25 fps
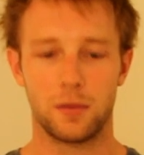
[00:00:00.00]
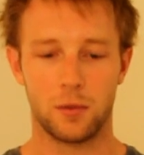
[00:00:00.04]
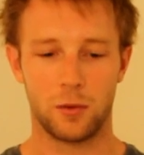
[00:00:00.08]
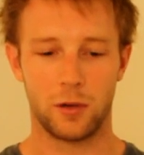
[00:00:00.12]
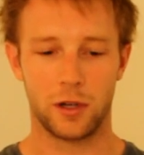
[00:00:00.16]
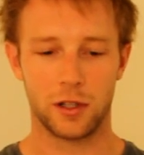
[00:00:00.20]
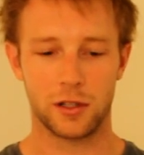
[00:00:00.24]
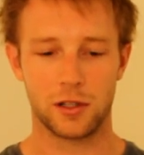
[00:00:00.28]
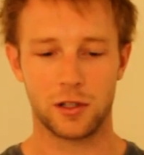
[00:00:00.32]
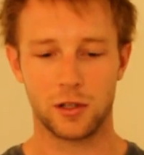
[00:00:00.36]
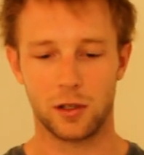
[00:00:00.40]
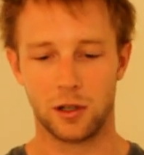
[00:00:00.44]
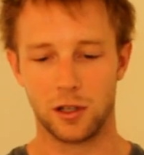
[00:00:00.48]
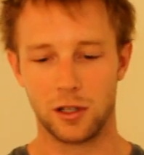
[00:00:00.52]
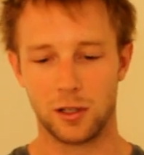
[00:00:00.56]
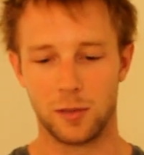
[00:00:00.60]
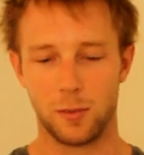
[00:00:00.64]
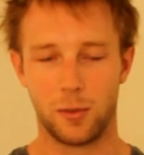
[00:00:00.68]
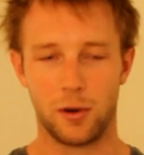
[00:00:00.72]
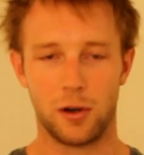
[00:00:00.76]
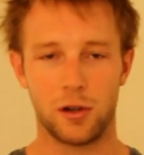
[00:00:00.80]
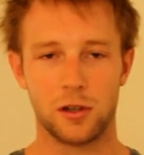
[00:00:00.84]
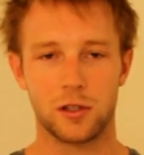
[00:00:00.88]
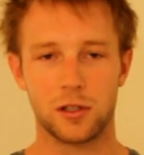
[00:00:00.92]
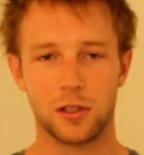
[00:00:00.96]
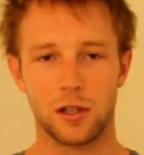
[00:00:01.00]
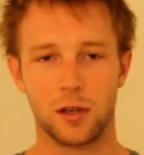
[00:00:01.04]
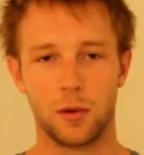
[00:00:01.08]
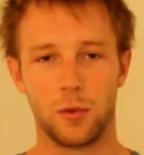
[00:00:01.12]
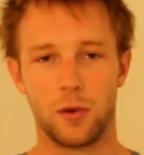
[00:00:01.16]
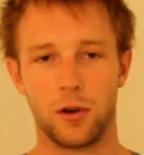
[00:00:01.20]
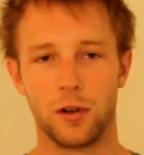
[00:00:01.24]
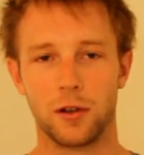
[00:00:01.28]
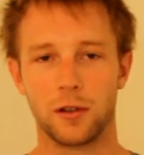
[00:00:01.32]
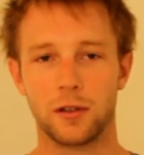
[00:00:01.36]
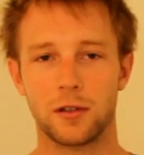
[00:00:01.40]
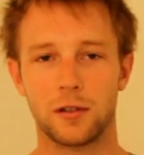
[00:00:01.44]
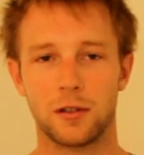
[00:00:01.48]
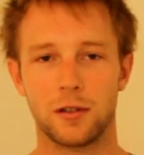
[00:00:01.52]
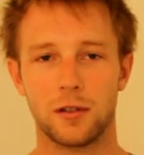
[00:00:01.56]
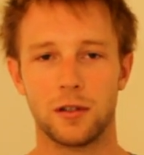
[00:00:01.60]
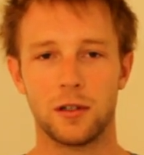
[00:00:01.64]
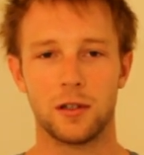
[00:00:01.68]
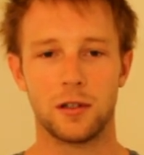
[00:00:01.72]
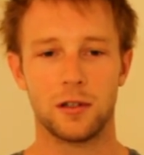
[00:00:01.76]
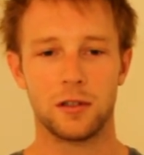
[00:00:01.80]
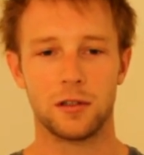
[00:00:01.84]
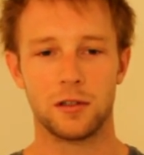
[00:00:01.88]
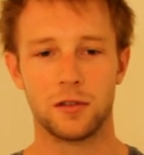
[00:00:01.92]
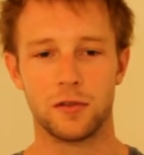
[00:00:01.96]
what size box I want
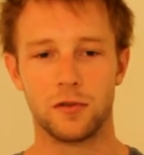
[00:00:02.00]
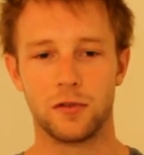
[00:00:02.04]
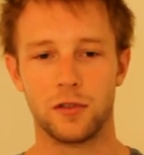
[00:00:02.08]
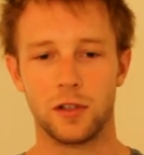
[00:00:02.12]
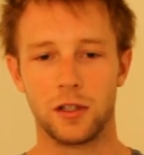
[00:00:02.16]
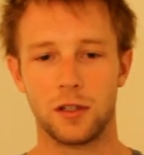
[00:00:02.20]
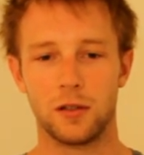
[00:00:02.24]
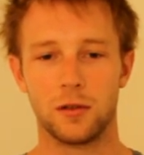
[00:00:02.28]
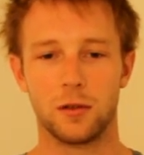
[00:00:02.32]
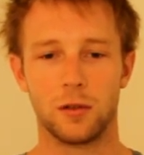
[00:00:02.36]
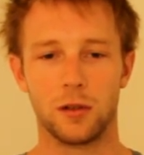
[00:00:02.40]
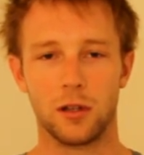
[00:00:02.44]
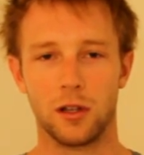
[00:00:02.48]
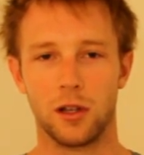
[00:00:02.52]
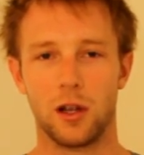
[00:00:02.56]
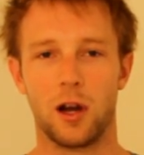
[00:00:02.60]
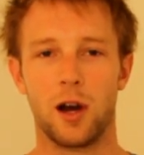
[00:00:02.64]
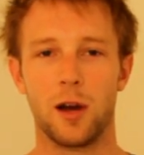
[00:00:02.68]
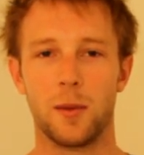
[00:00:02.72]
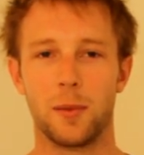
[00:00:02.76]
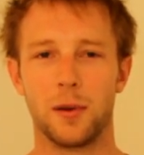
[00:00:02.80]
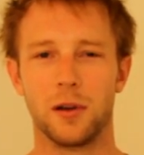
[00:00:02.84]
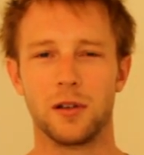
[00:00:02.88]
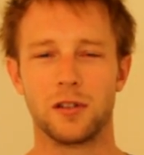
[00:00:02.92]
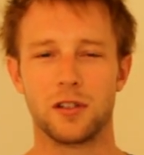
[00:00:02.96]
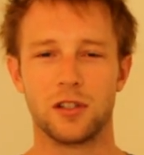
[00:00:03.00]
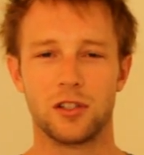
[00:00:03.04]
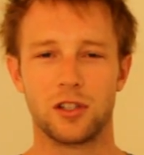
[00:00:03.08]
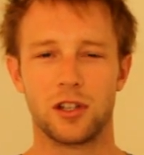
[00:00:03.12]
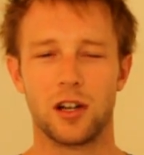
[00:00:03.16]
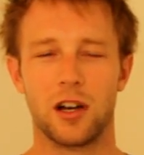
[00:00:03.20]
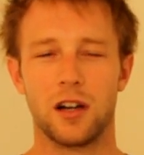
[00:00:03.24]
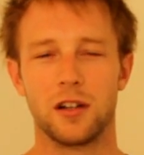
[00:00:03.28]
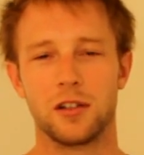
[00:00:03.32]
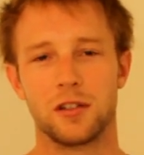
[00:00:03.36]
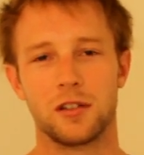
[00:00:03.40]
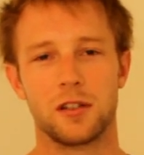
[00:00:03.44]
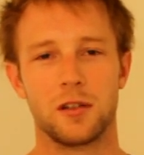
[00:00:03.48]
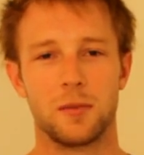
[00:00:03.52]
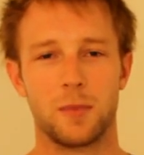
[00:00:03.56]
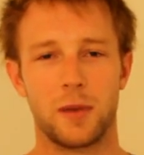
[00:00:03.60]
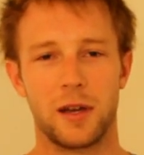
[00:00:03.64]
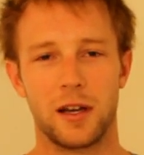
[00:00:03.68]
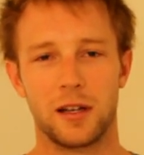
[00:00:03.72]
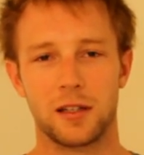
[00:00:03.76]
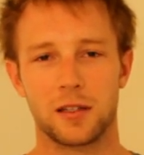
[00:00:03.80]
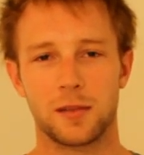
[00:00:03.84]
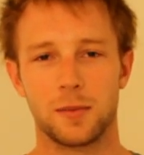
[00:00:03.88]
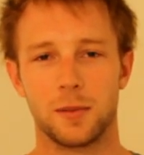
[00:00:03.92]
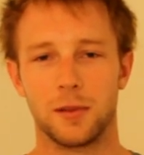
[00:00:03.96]
to fit all the LiPos and chargers and
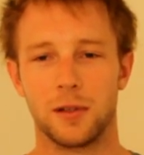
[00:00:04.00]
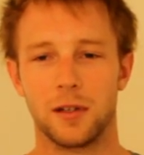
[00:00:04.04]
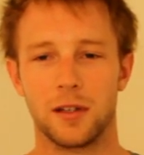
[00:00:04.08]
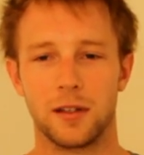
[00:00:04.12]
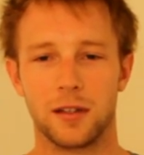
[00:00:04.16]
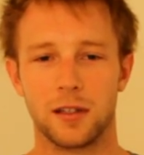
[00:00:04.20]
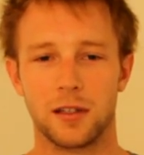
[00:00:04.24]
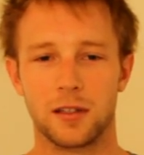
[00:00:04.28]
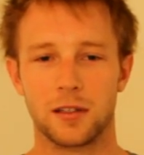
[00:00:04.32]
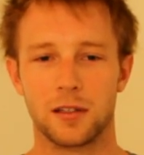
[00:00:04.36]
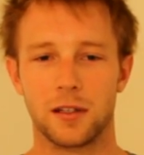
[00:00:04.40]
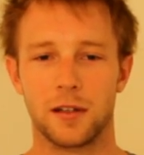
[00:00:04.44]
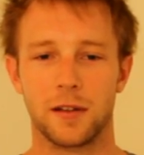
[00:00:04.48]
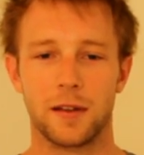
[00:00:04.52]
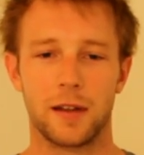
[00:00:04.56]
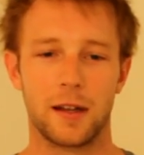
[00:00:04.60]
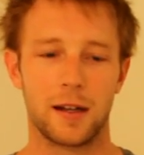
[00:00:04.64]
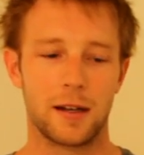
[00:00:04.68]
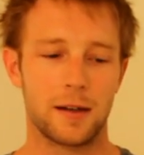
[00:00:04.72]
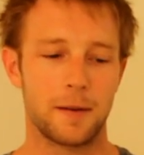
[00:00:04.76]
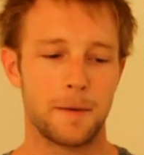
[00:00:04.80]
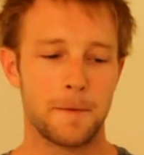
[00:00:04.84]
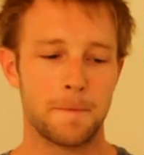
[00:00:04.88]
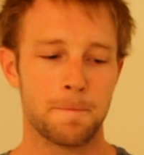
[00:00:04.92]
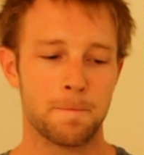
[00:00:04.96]
power supply and things like that.